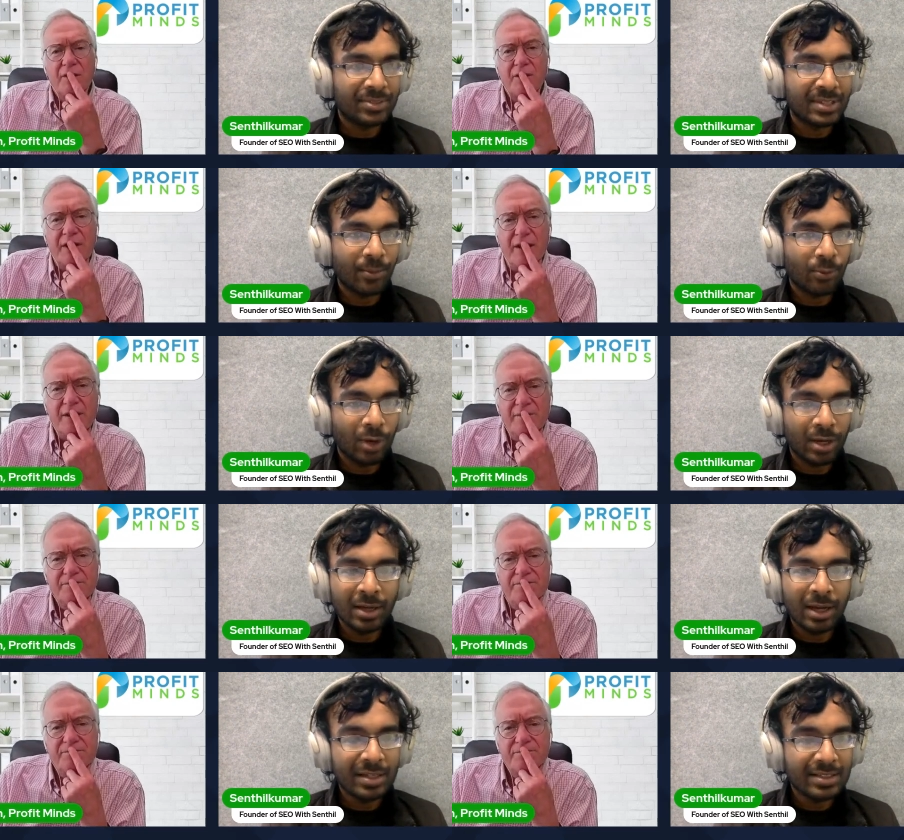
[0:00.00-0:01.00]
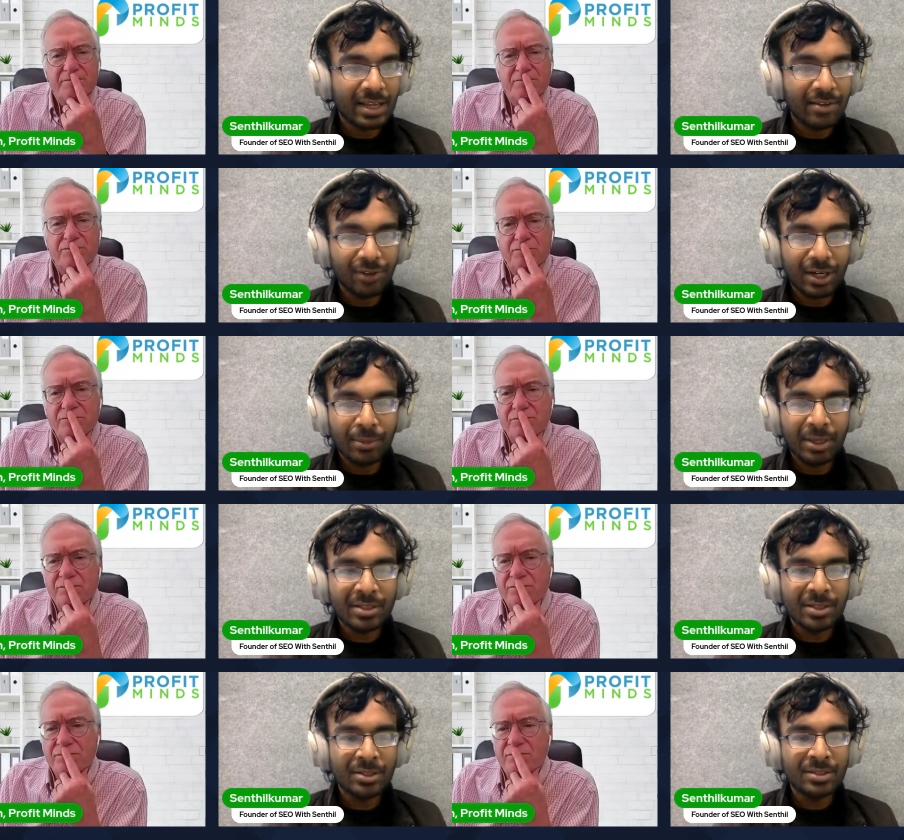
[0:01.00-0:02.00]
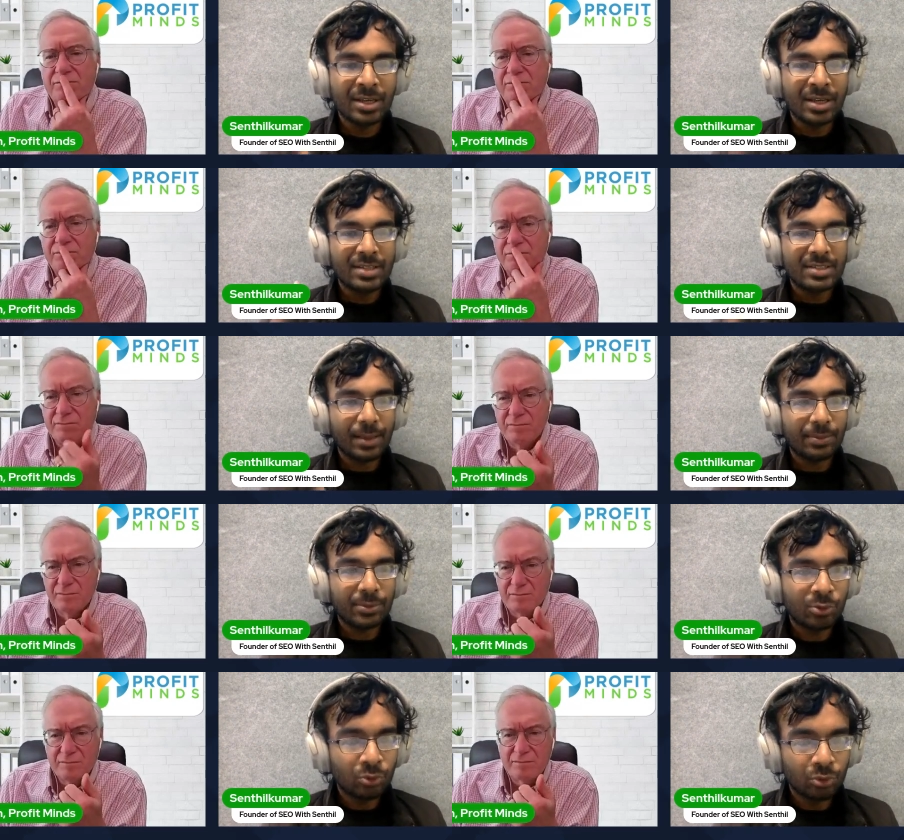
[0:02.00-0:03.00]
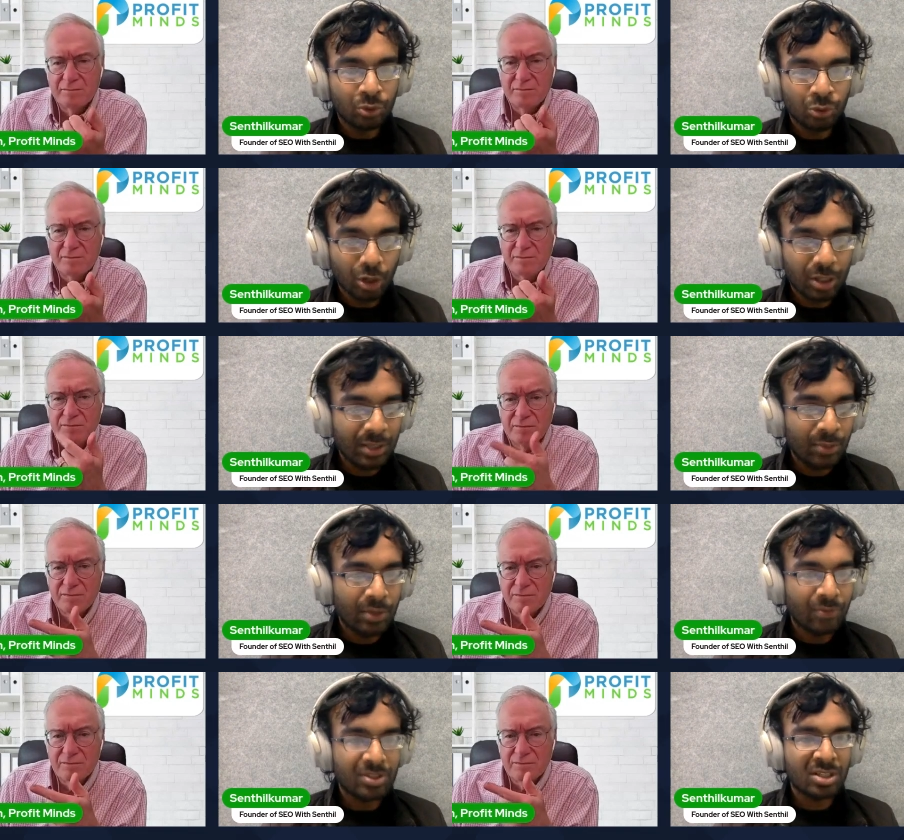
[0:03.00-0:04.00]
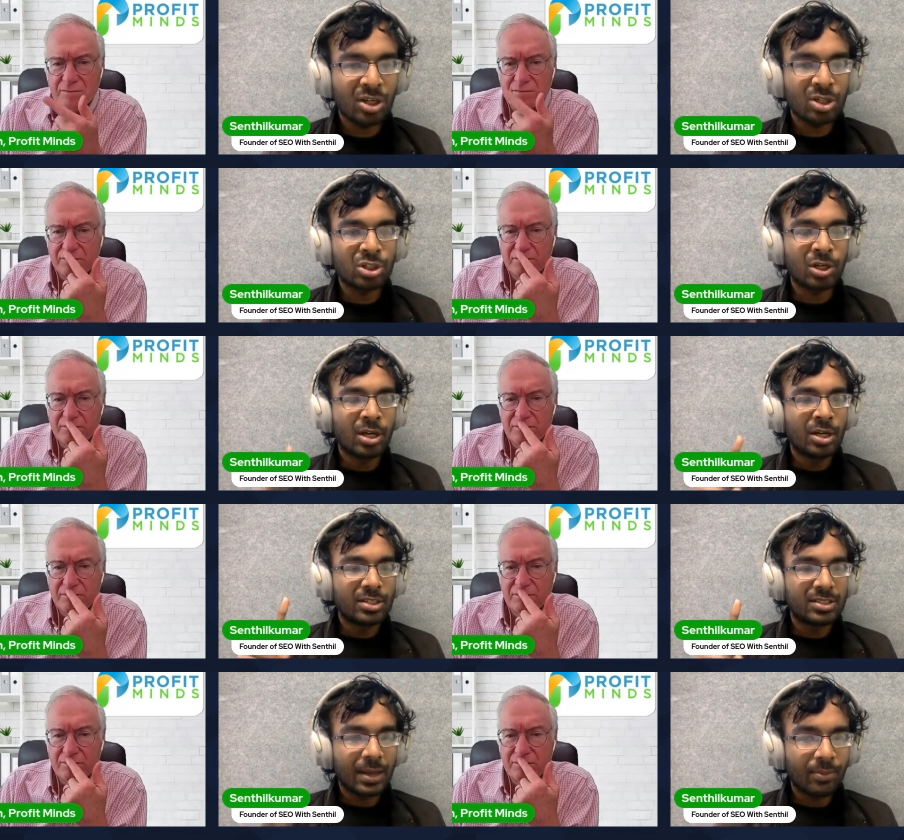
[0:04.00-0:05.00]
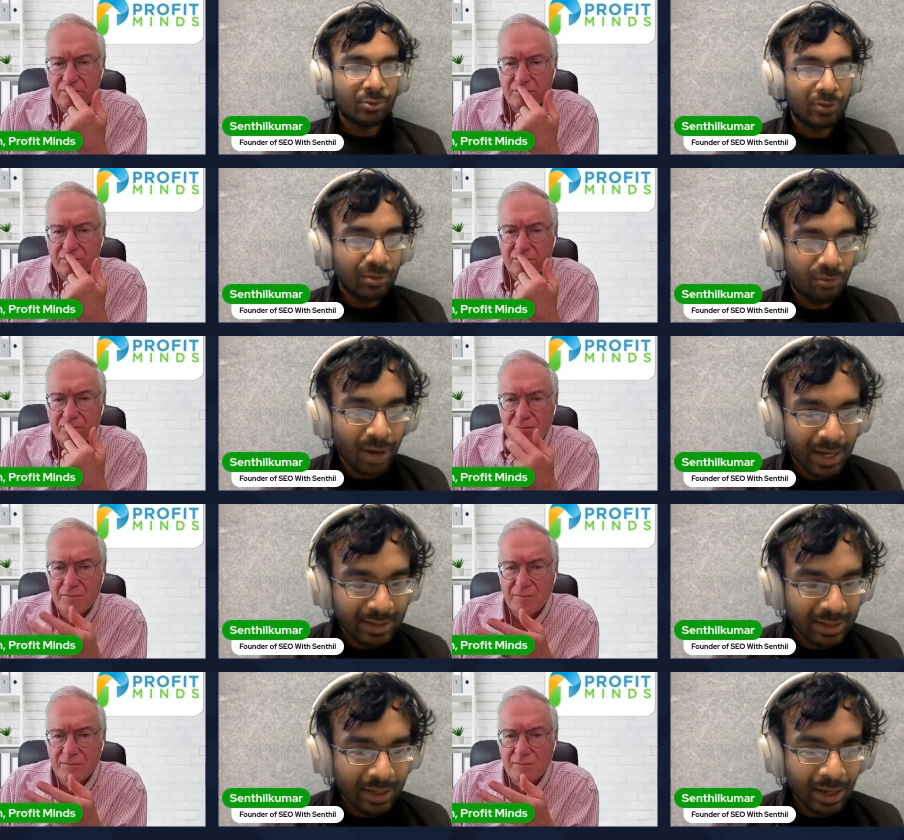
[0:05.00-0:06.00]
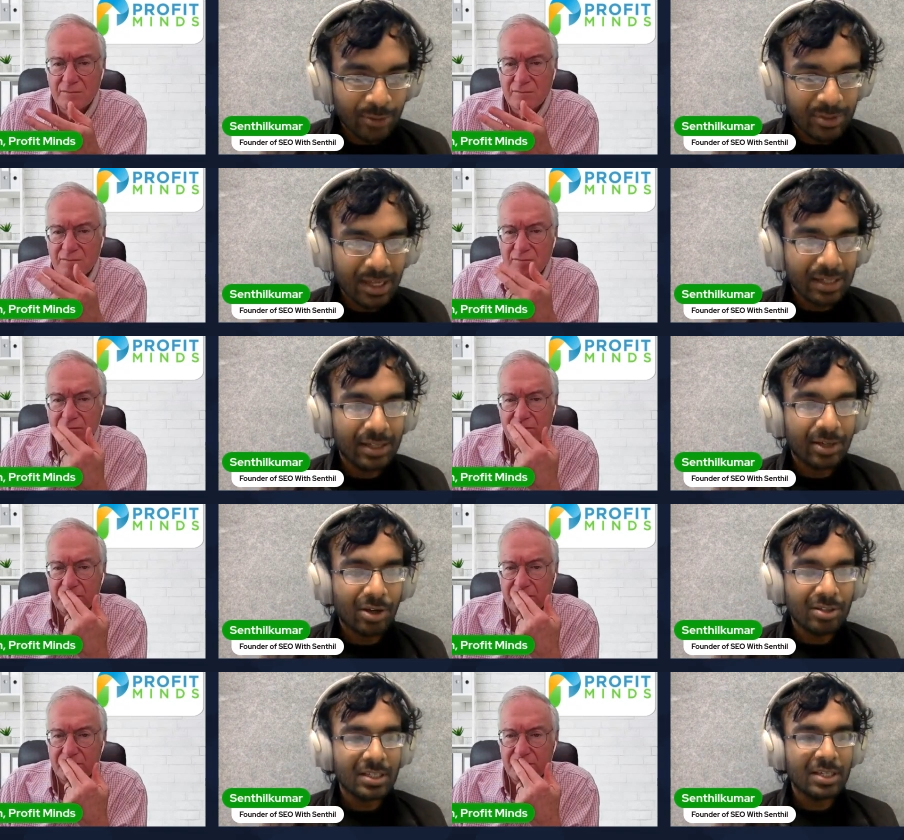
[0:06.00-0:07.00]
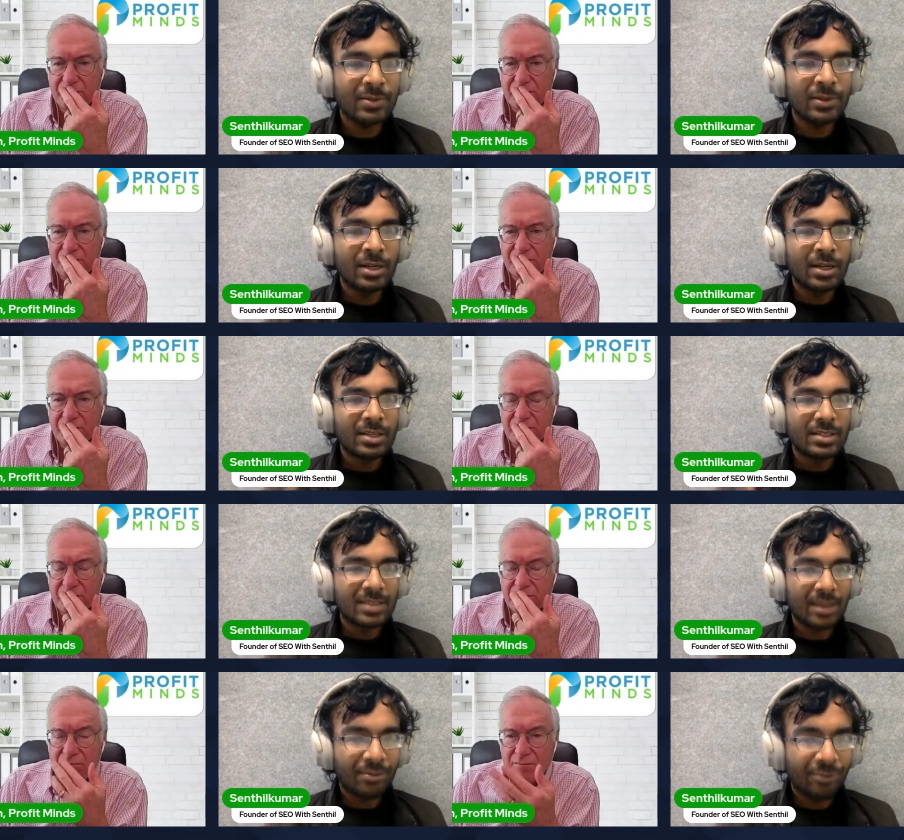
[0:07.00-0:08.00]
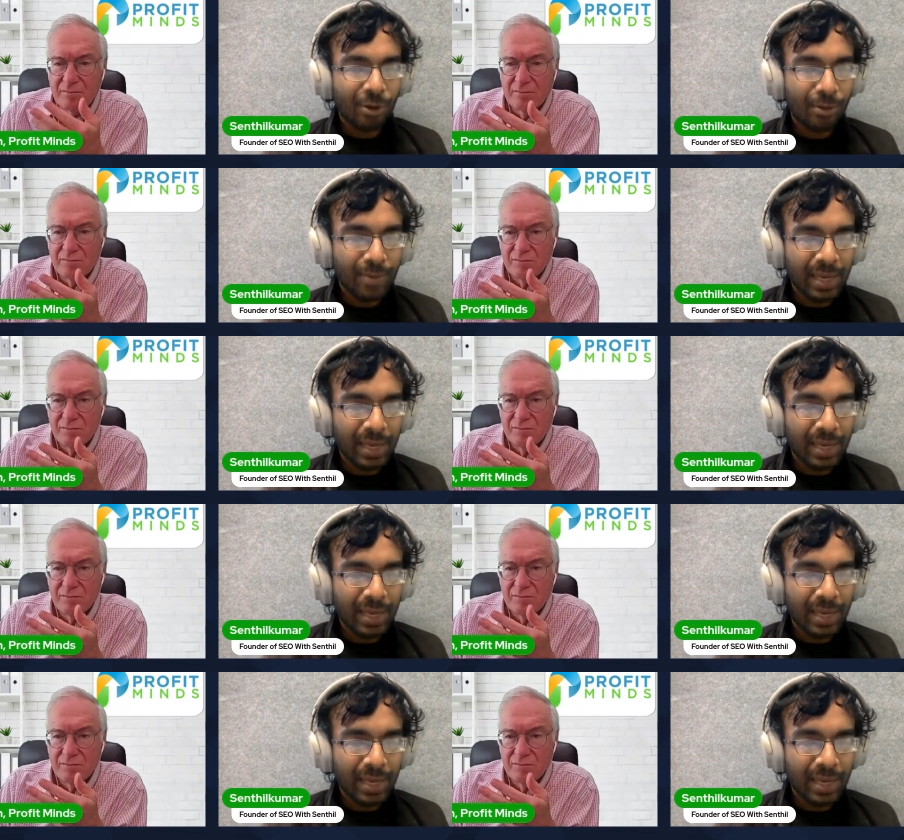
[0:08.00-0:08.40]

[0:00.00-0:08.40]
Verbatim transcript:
Speaker 1: step 1, understand fundamentals. Step 2, do your keyword research. Step 3, write that outstanding content. Step 4,